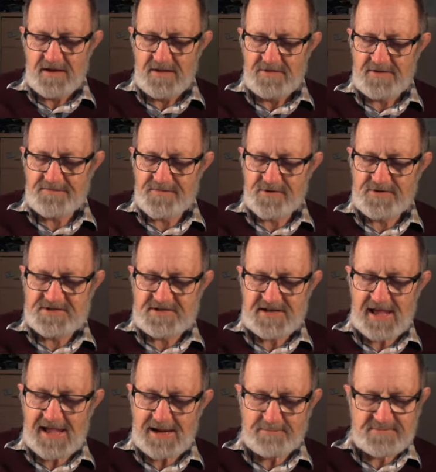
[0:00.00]
The fruits
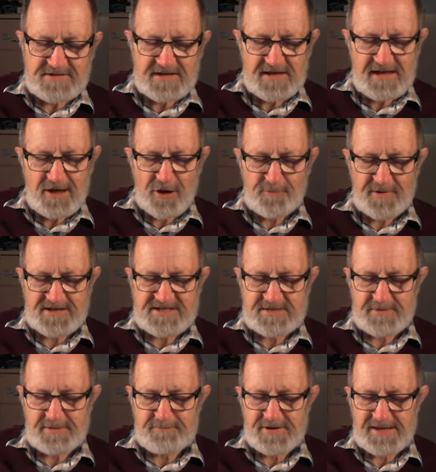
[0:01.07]
named help us to
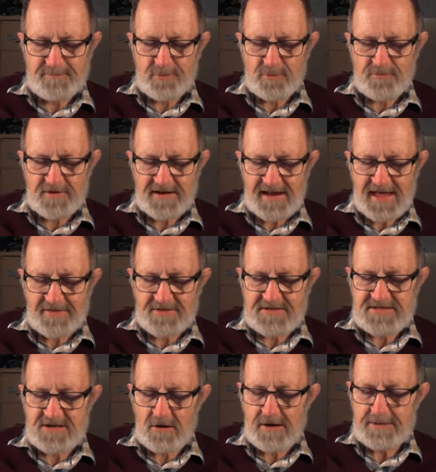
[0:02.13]
be people that
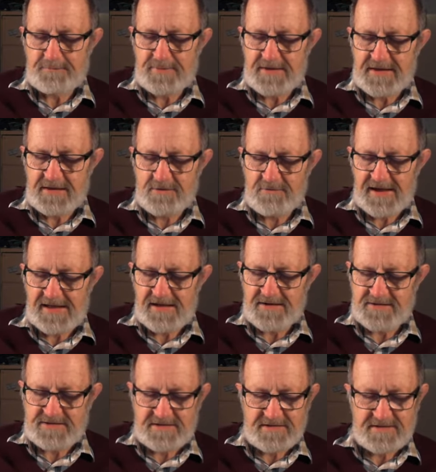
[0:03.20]
others like being
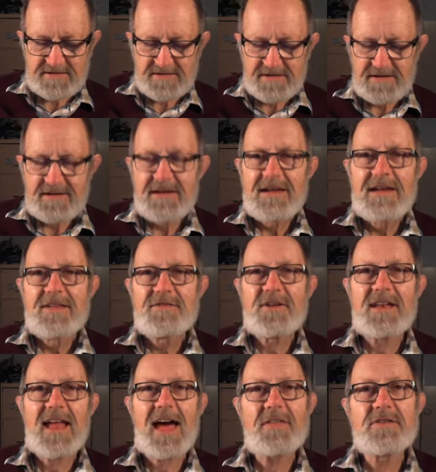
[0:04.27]
around,
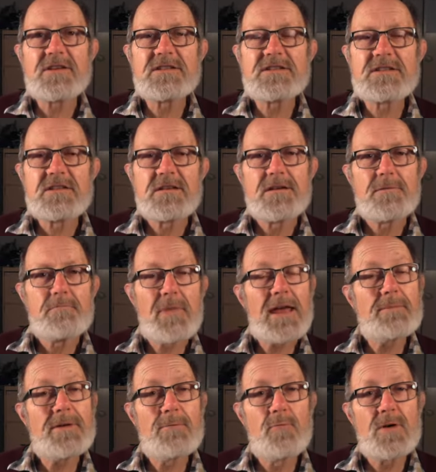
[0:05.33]
that others may
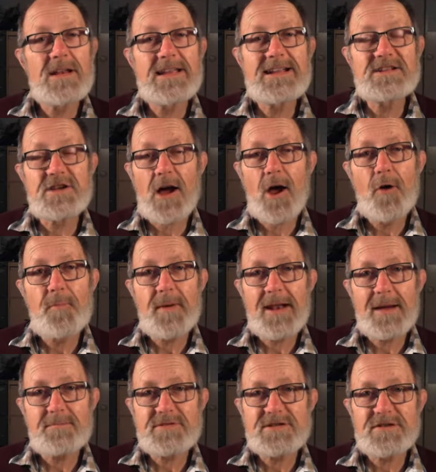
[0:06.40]
be willing to open
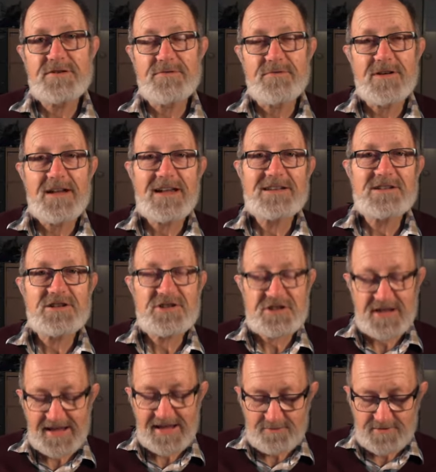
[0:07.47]
up to and to
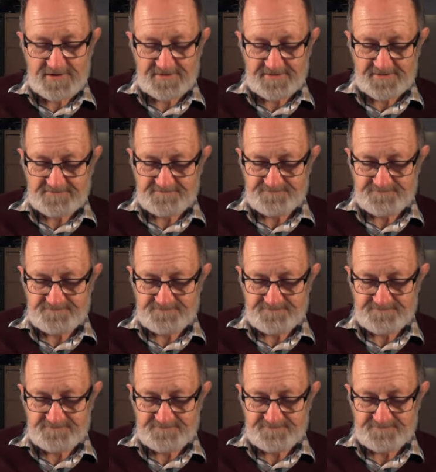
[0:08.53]
share with.